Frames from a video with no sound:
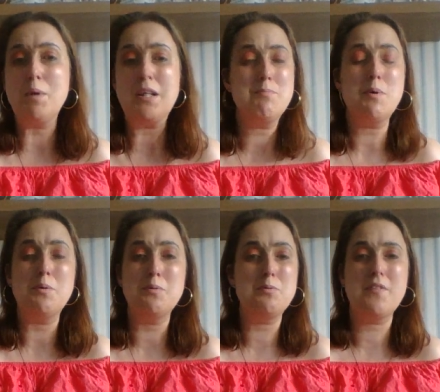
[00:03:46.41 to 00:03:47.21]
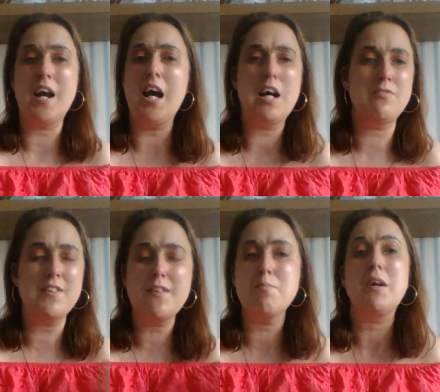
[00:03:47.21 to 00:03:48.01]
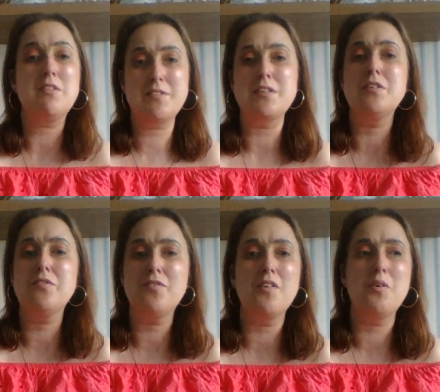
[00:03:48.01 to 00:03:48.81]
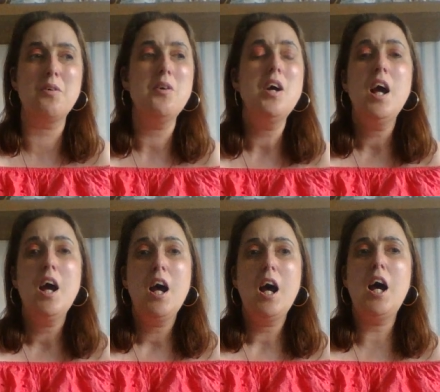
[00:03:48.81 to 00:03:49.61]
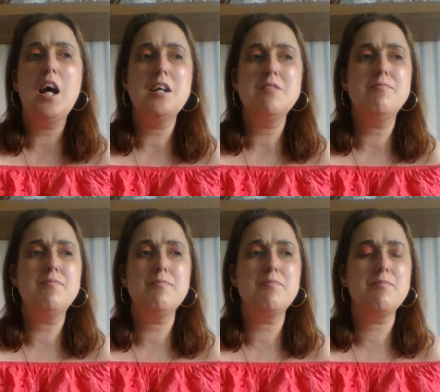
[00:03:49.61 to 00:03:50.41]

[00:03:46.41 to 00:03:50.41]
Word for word: people that I haven't spoke to for um,